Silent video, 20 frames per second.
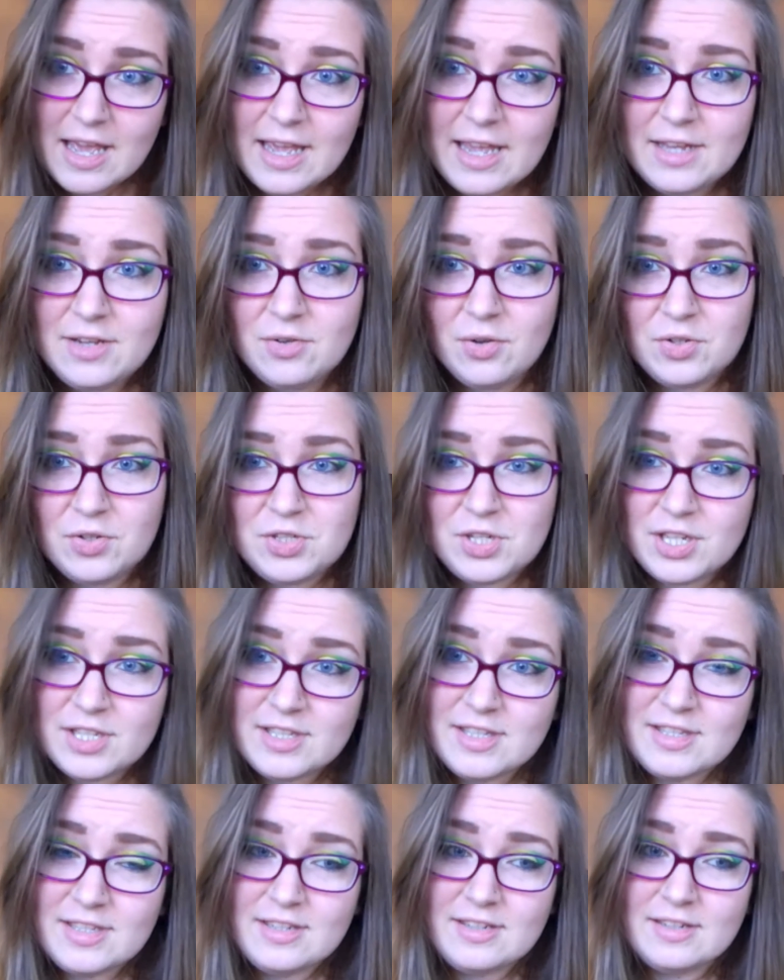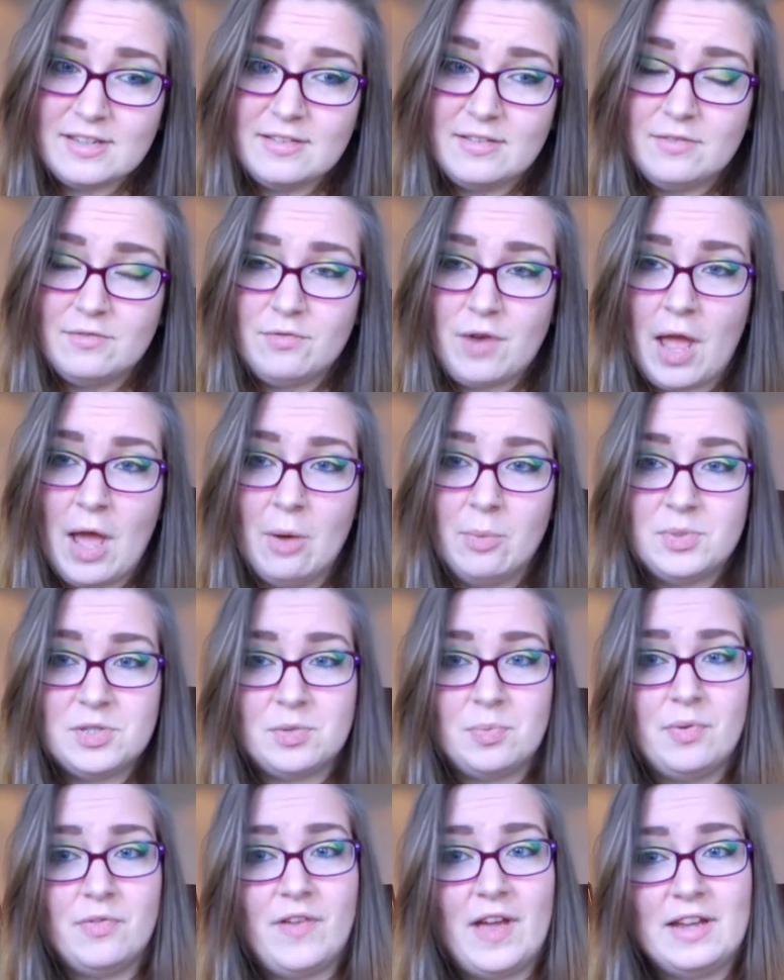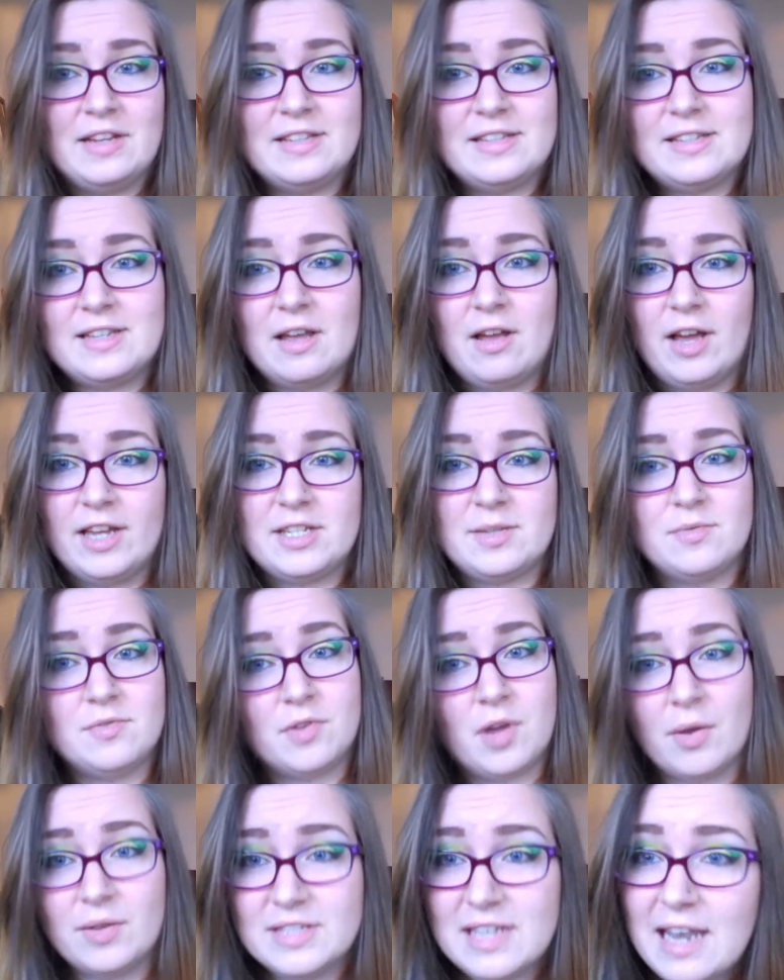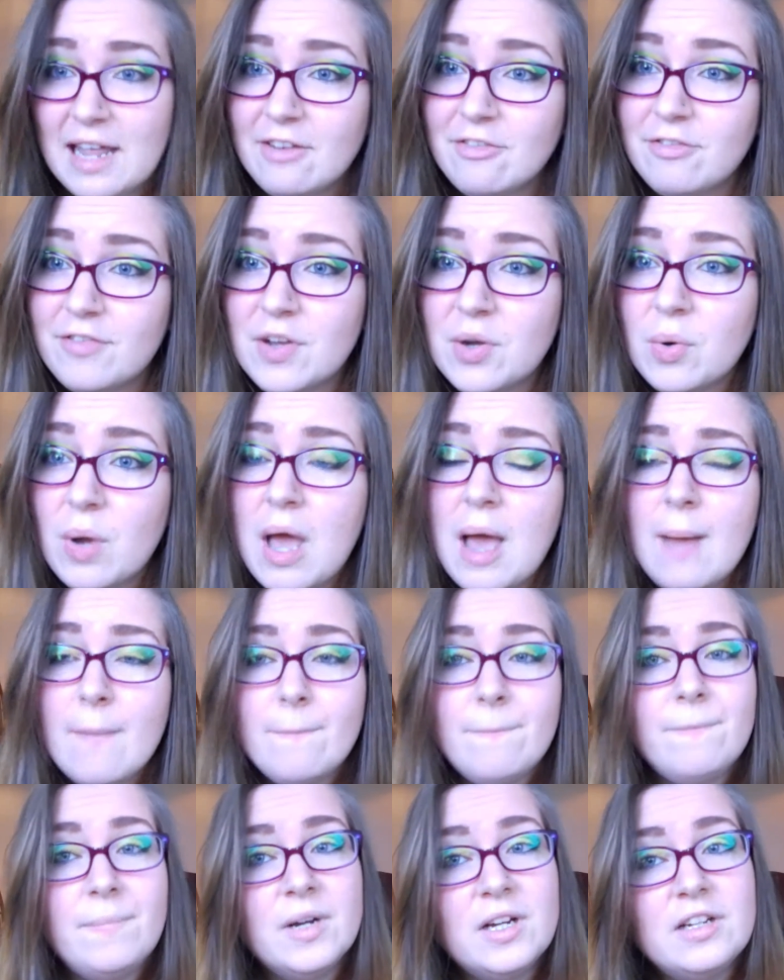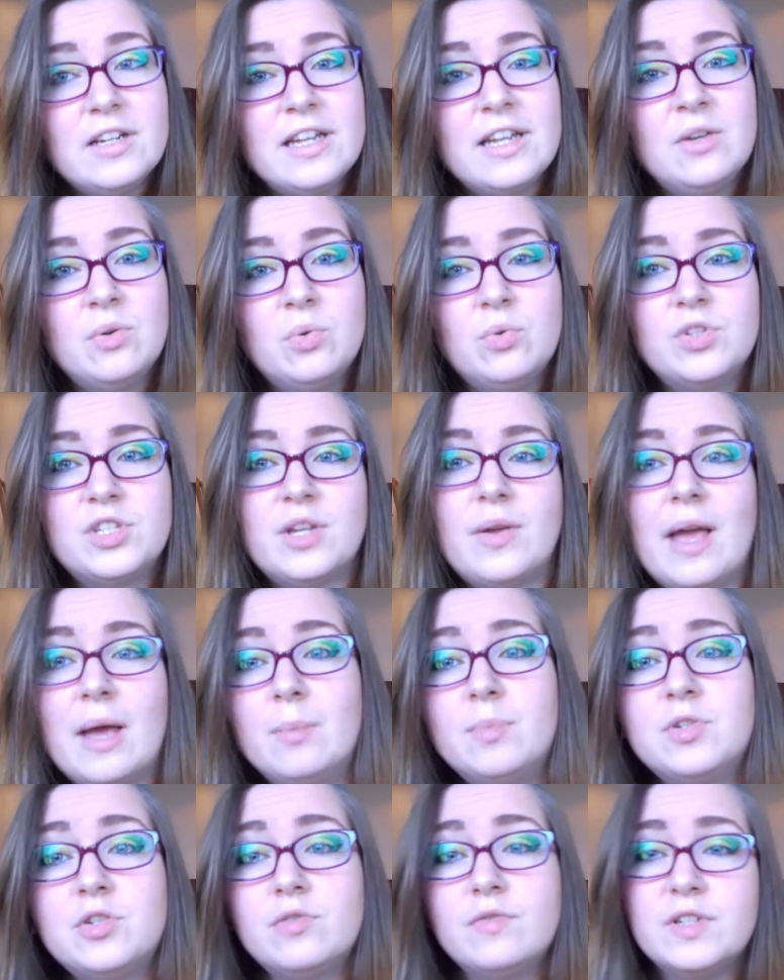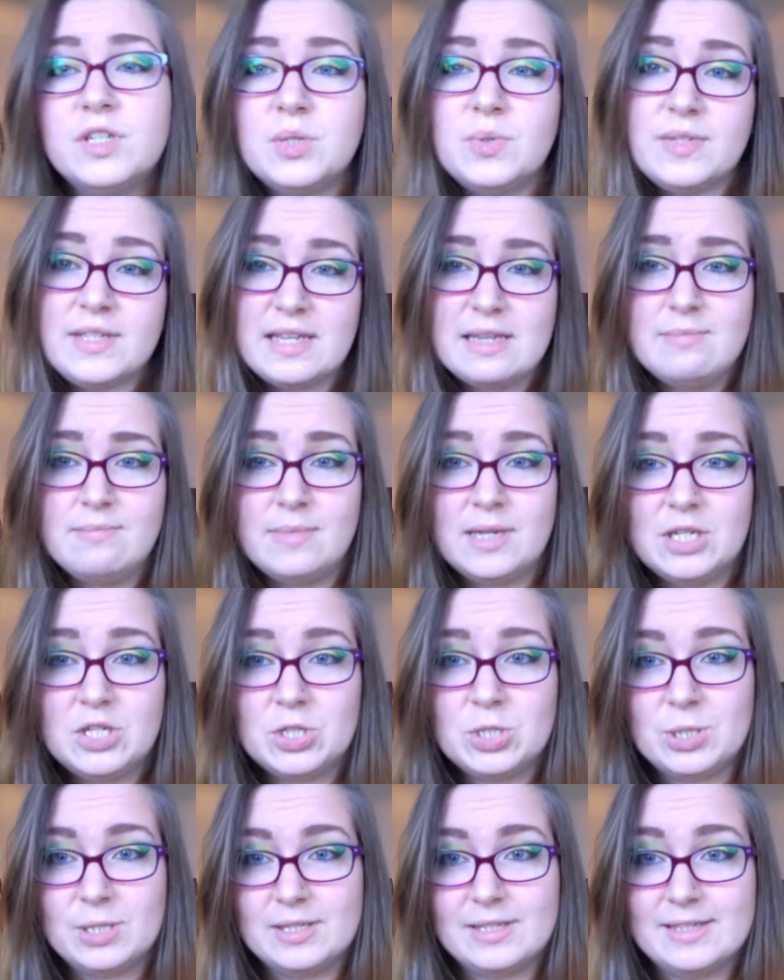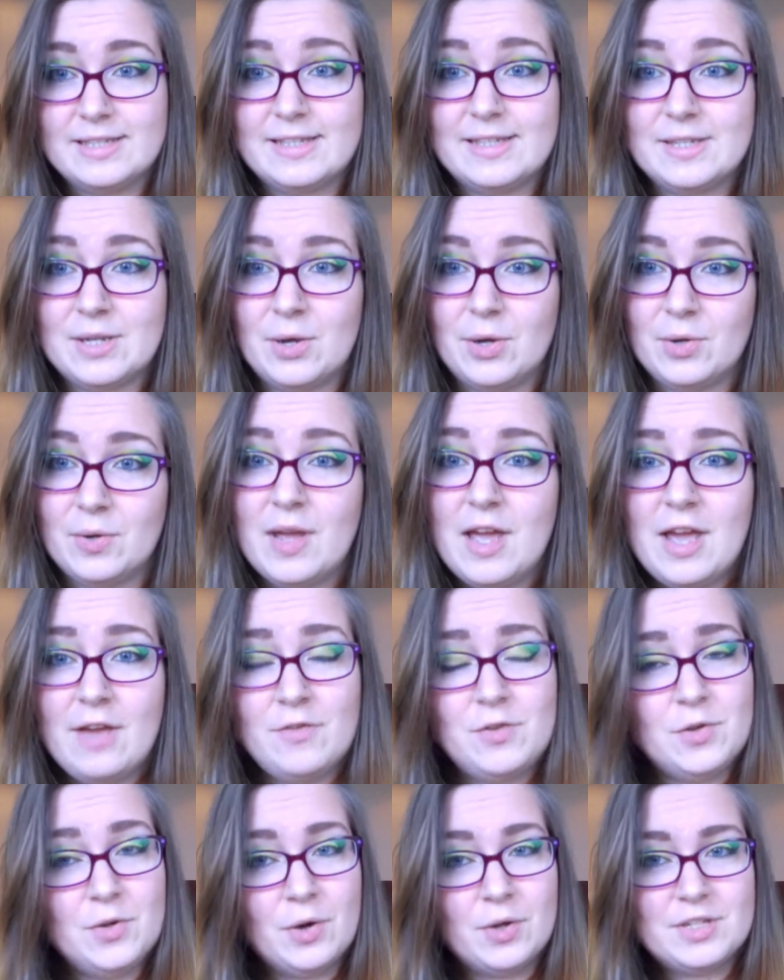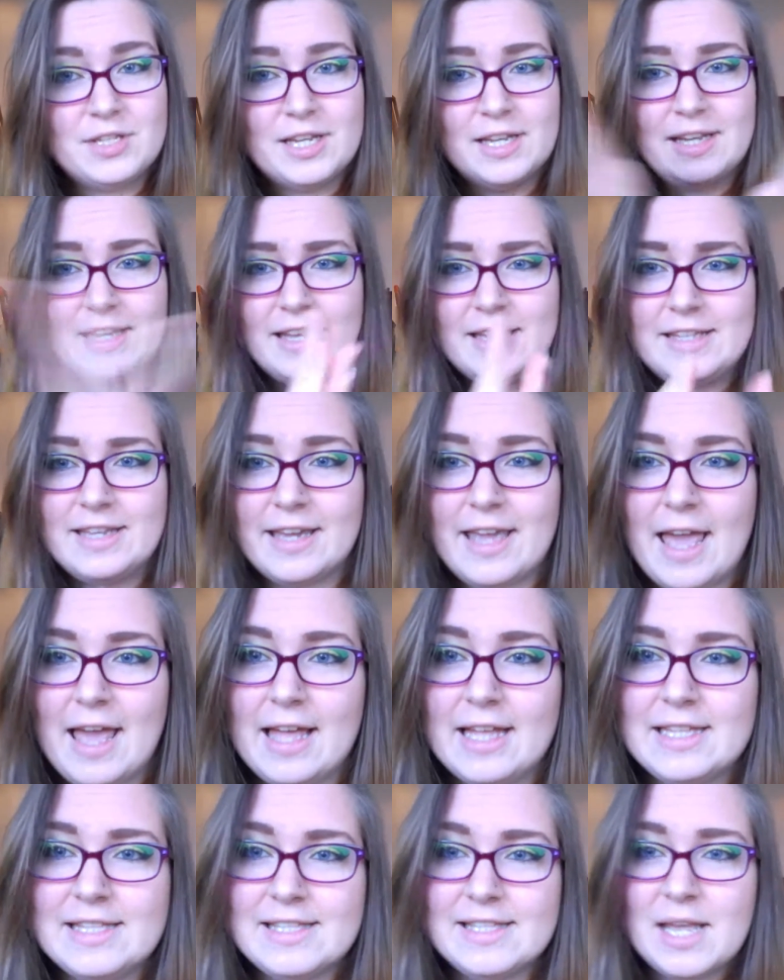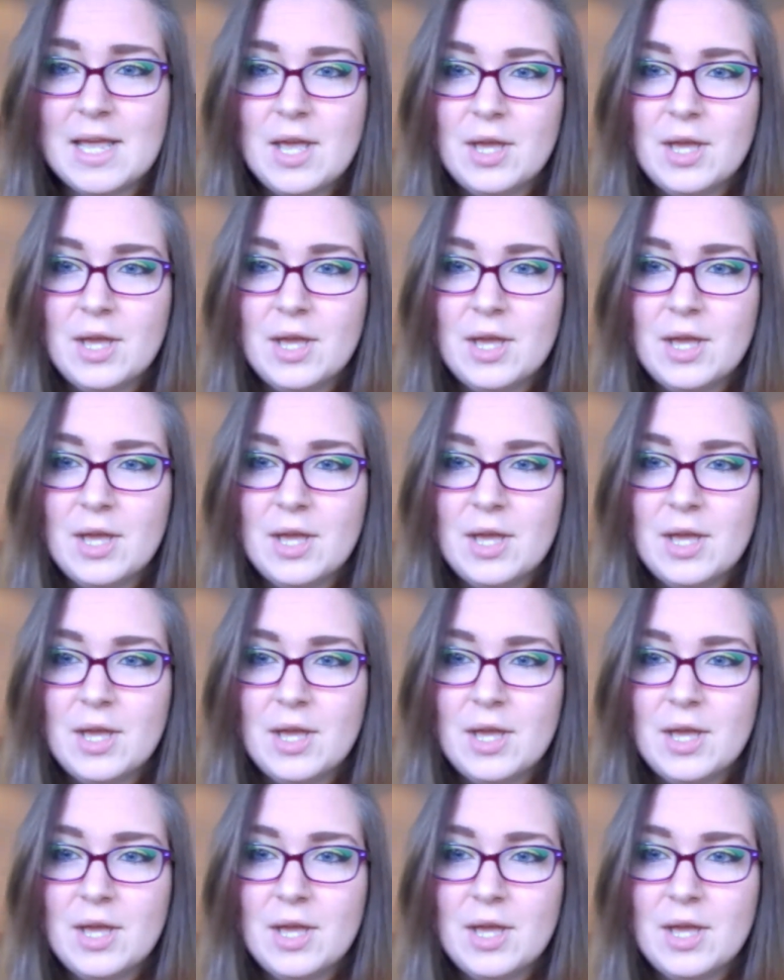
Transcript: it not just helps to prevent items from going to landfill, but it also helps to reduce emissions. So if you've got your cans,